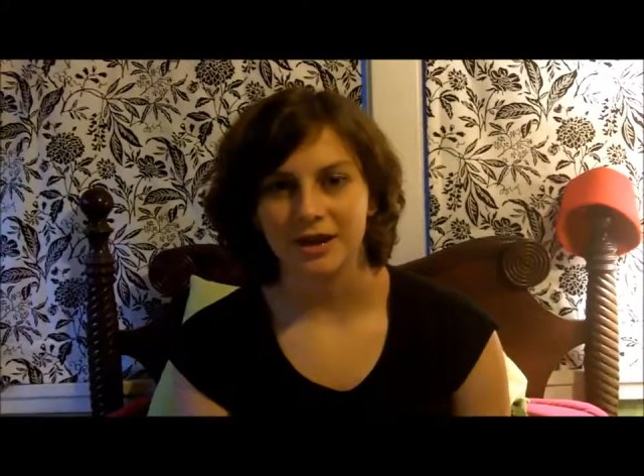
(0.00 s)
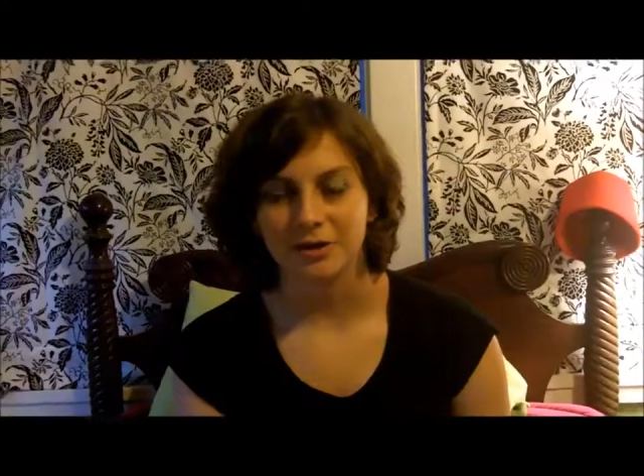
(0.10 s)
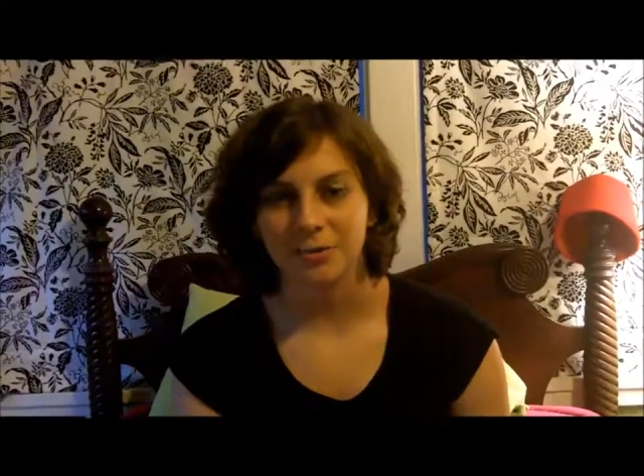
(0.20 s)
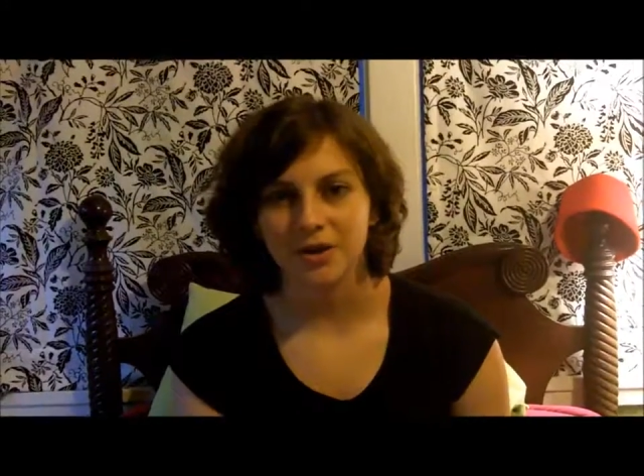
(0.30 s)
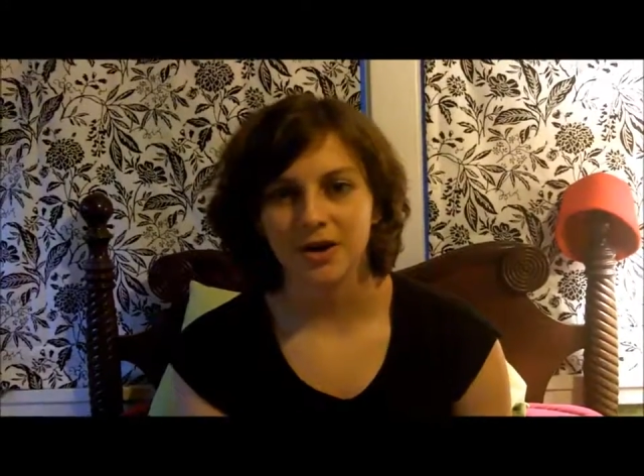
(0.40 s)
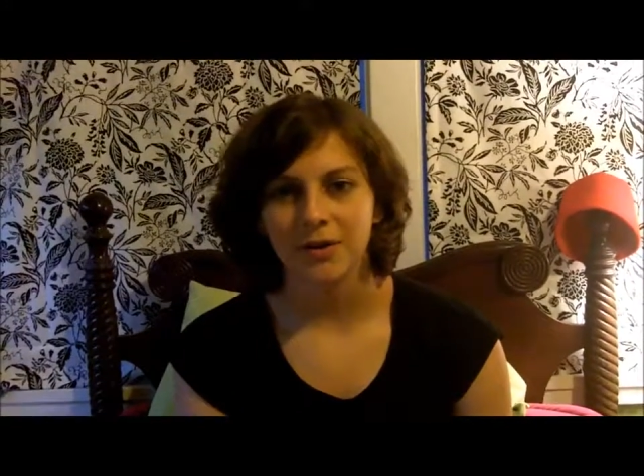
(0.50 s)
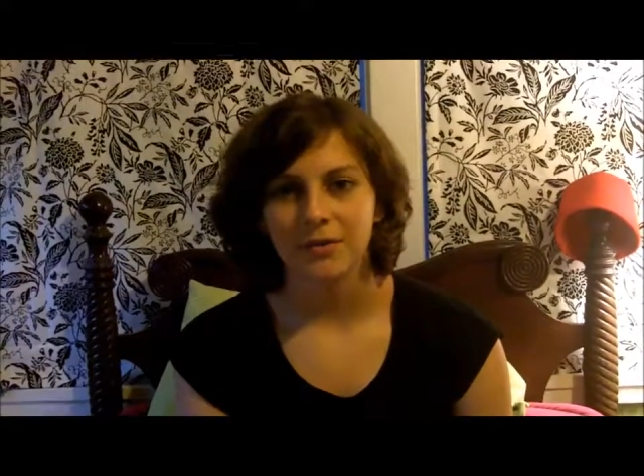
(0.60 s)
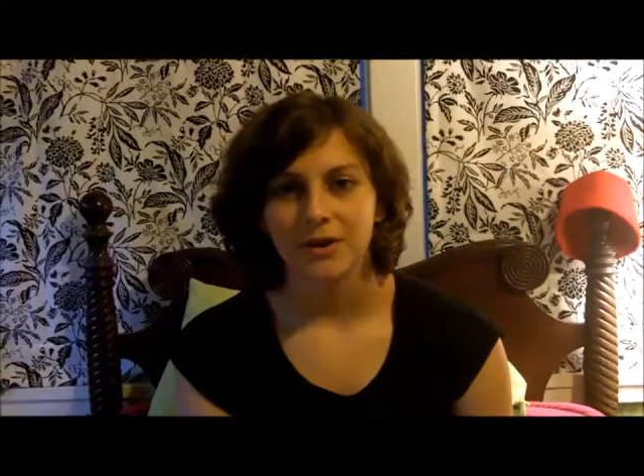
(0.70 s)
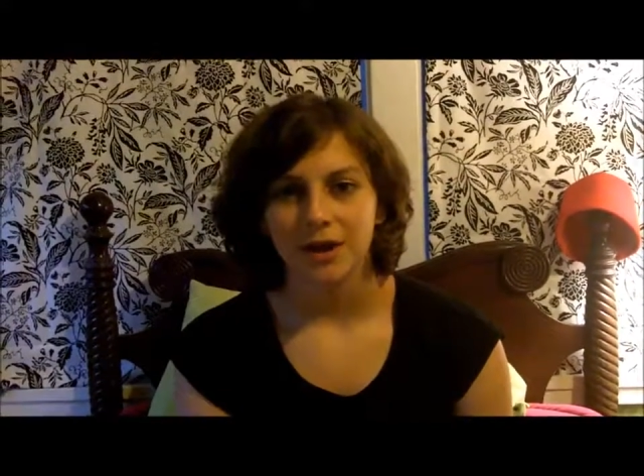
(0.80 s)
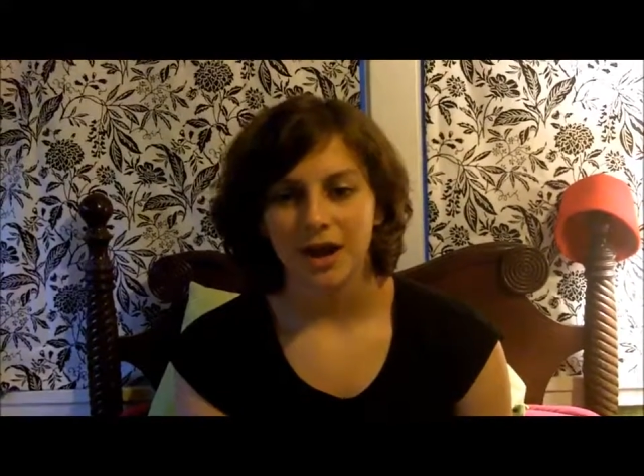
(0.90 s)
yearbook
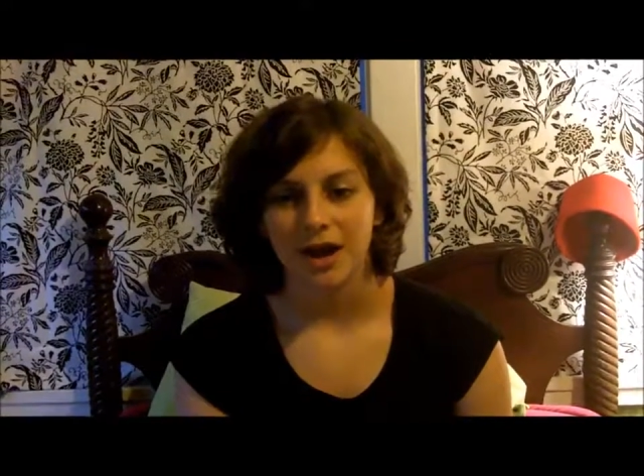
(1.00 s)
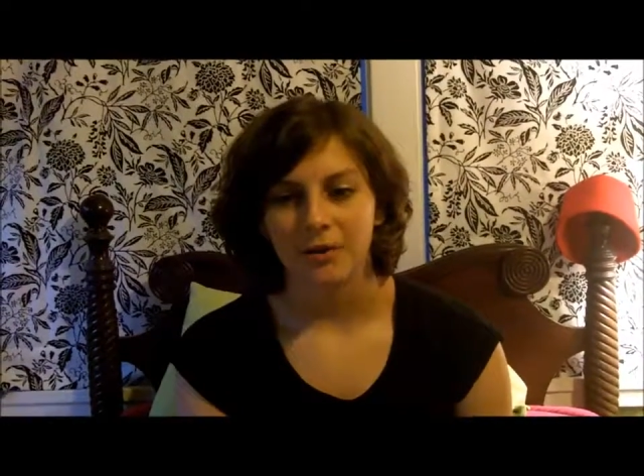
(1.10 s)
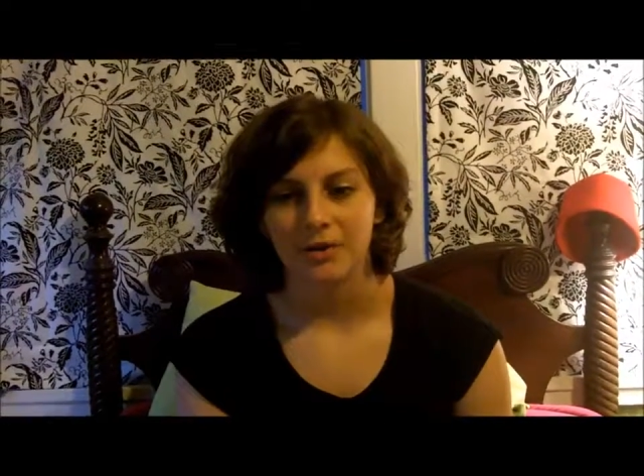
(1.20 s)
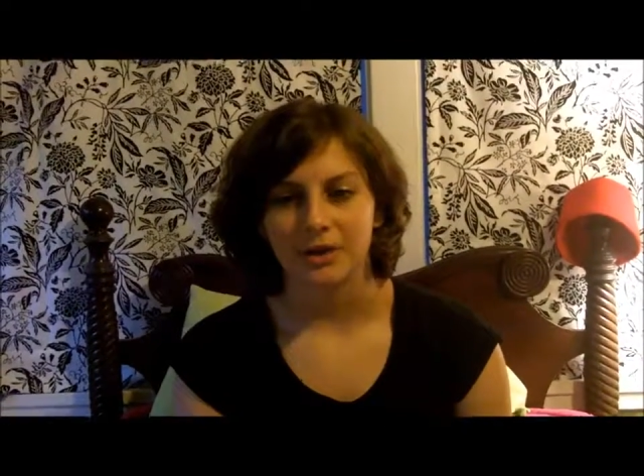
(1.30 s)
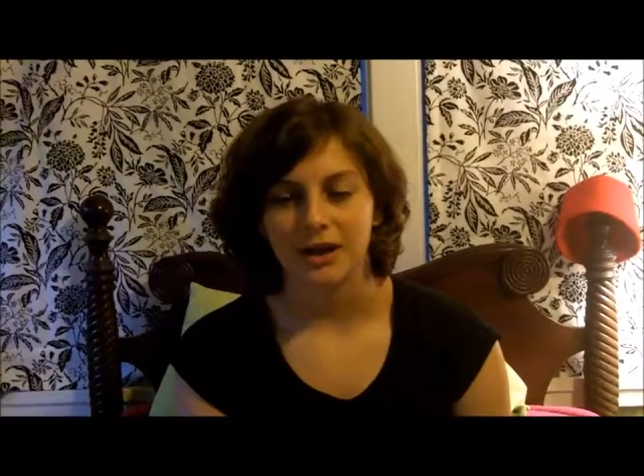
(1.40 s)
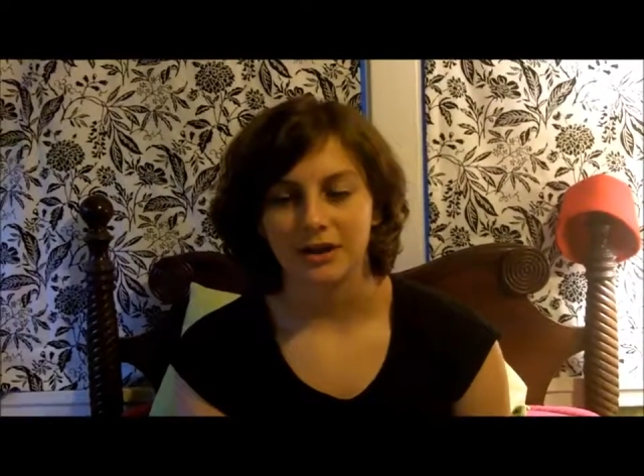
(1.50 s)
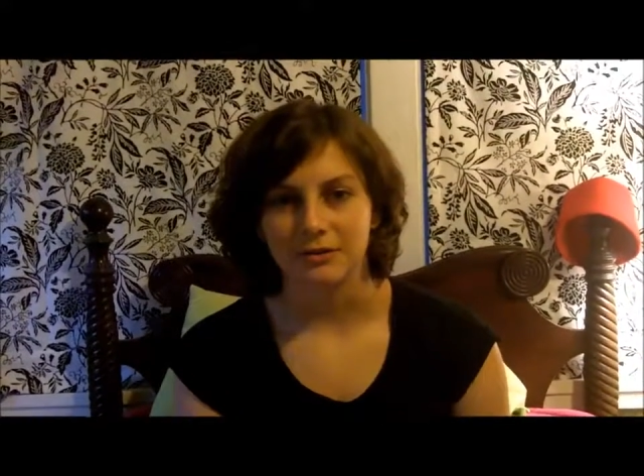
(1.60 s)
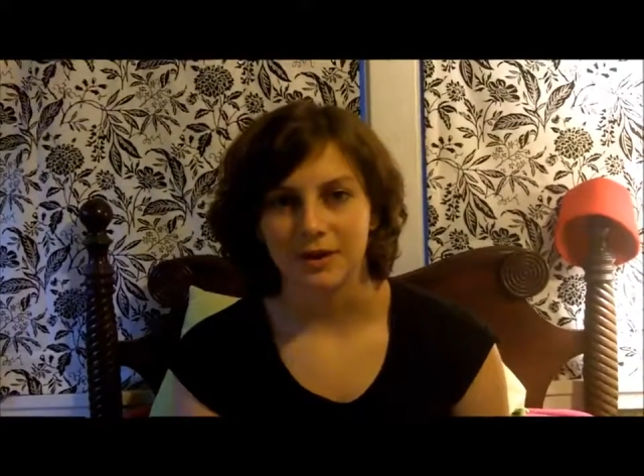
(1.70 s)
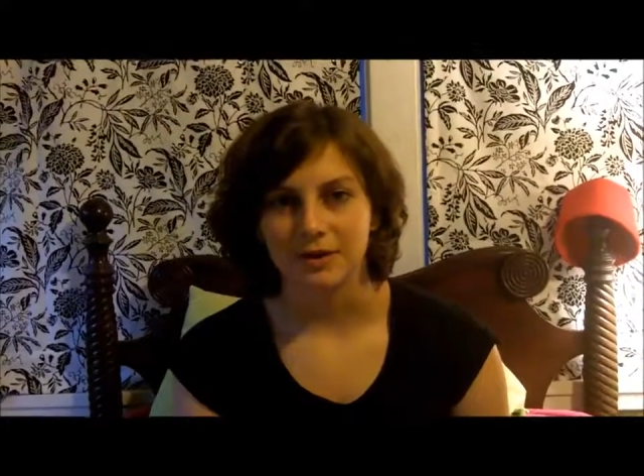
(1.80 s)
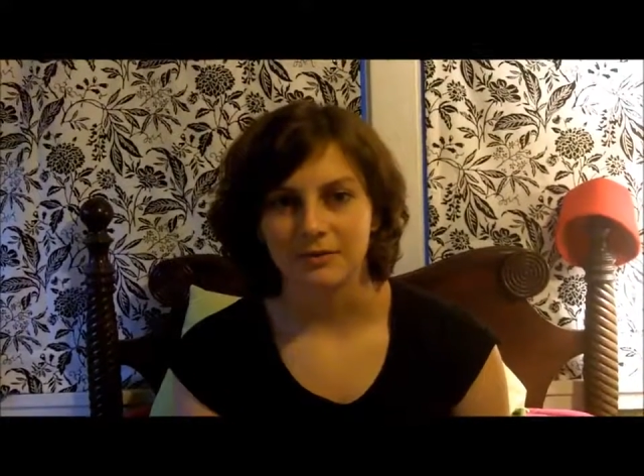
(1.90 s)
with another
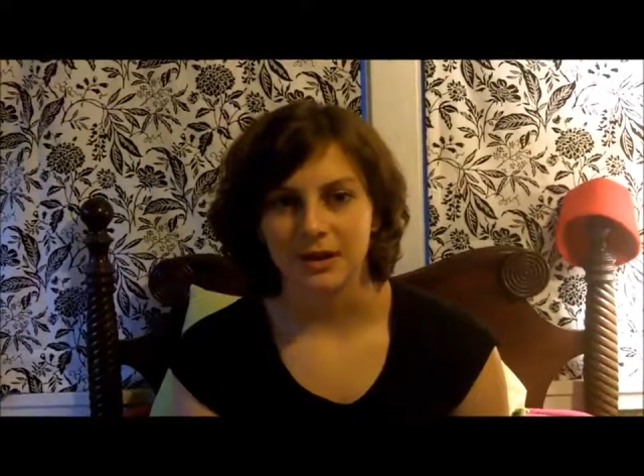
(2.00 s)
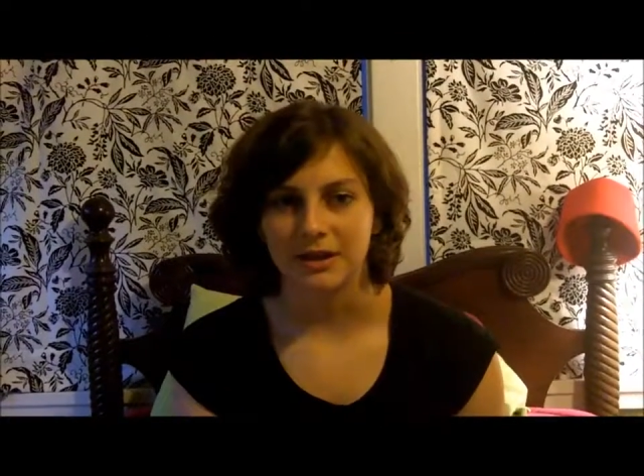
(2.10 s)
friend of mine.